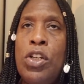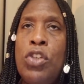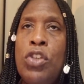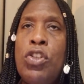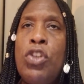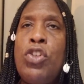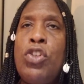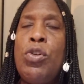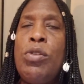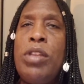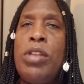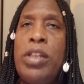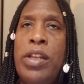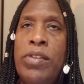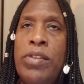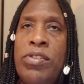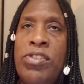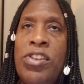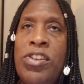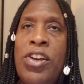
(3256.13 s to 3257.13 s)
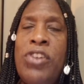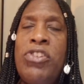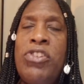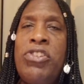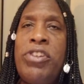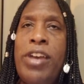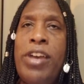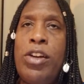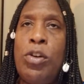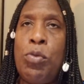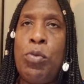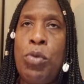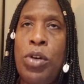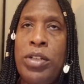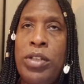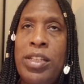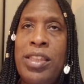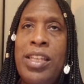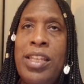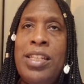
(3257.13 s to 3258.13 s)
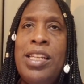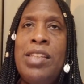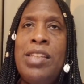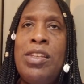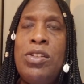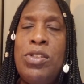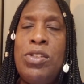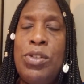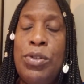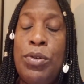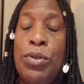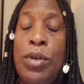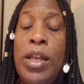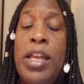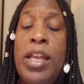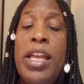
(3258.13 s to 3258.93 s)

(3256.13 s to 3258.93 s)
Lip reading: to do the necessary shadow work that they need to do.